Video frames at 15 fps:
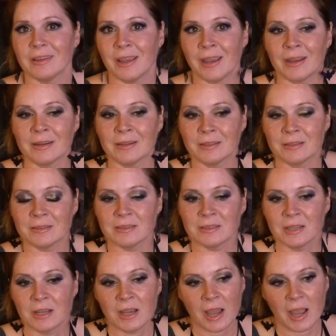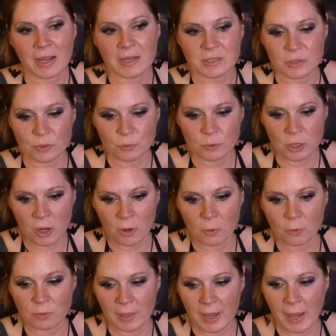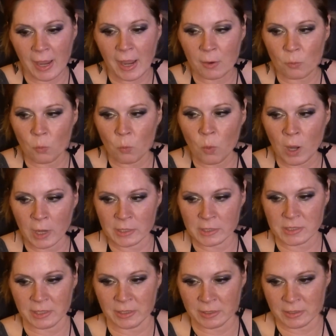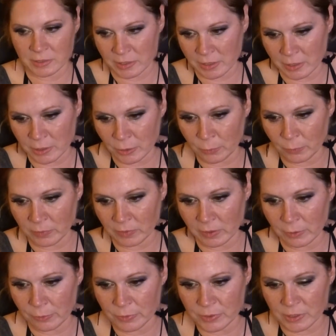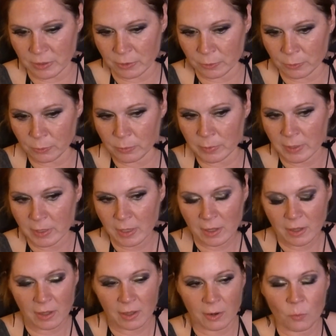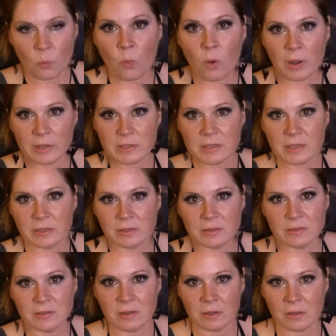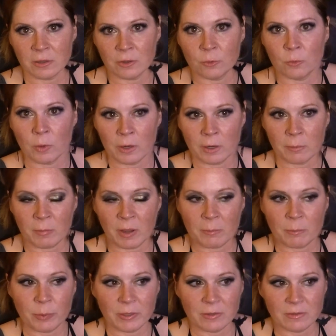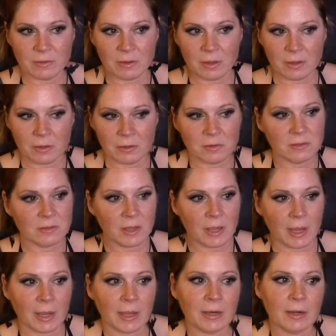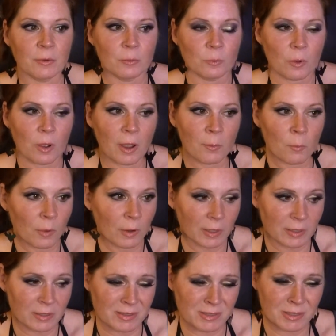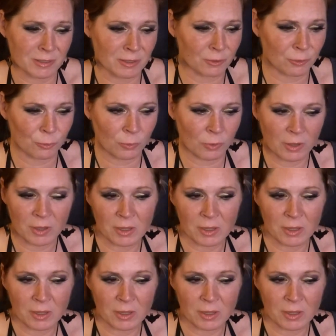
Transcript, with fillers: And I do know that I want to continue with YouTube, and I want to continue running my business, and I, I want to continue